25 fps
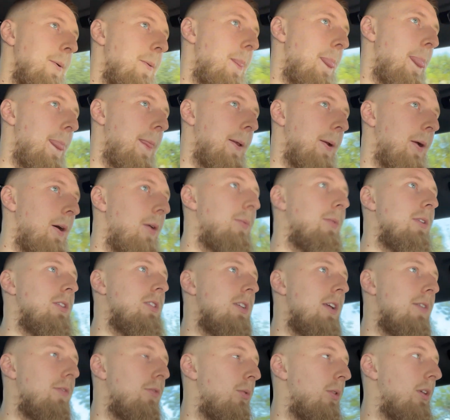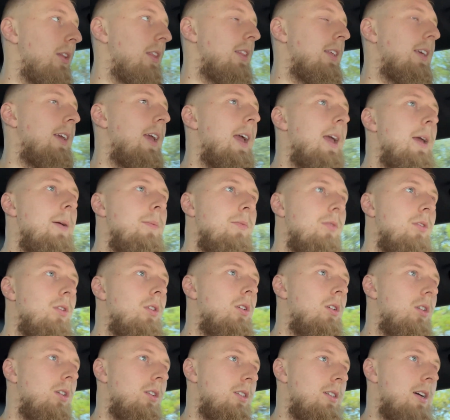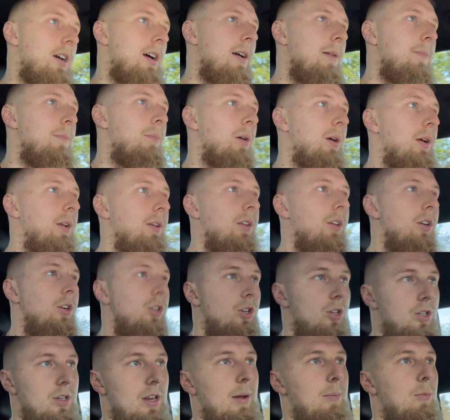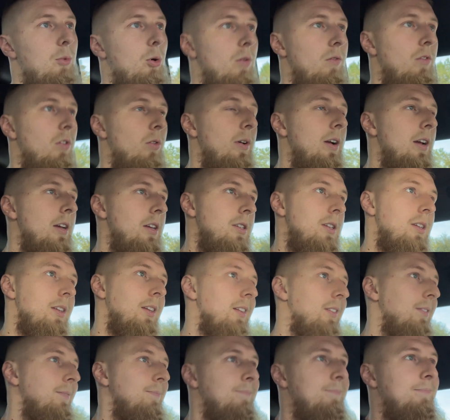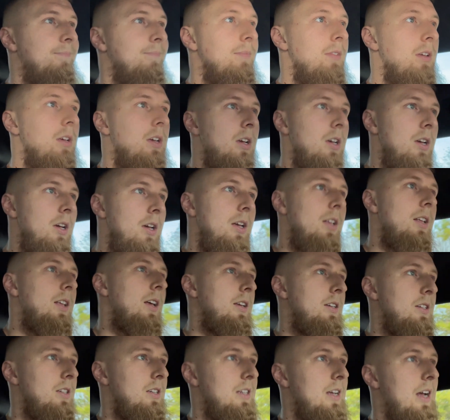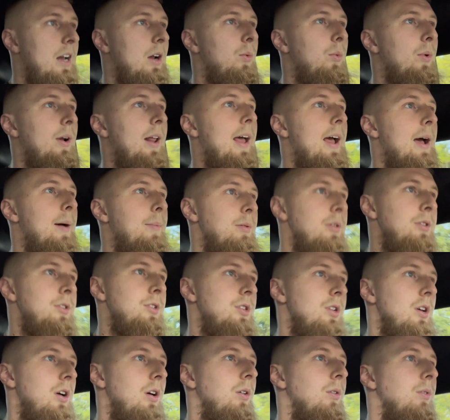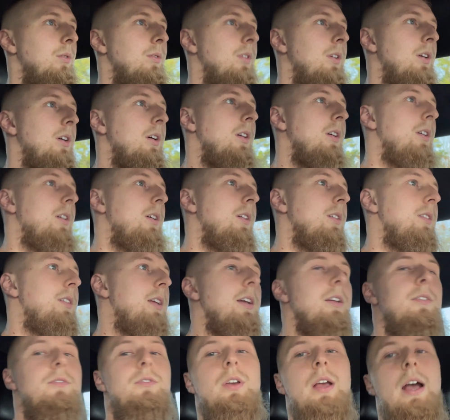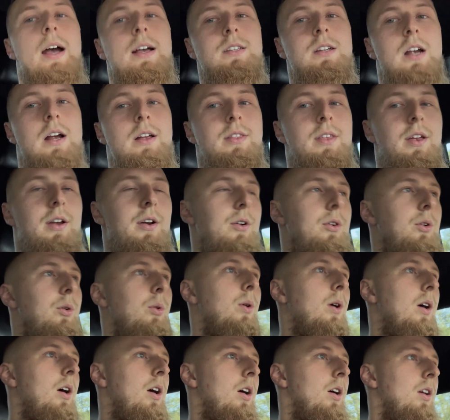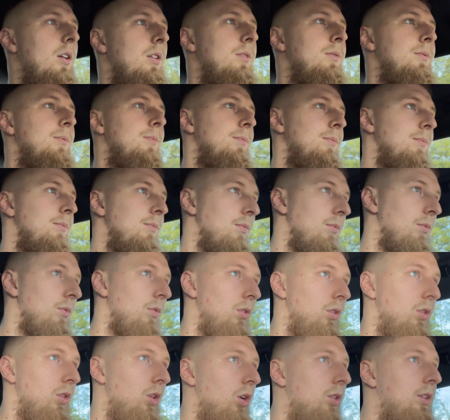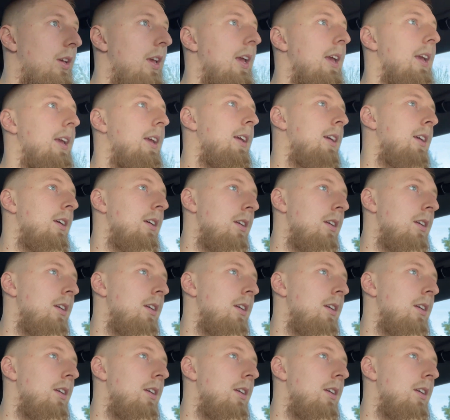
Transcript: You know, I want to see everyone in the game for a long time, but you're just at more of a risk, and that's just kind of what happens. So to any of you guys out there who are looking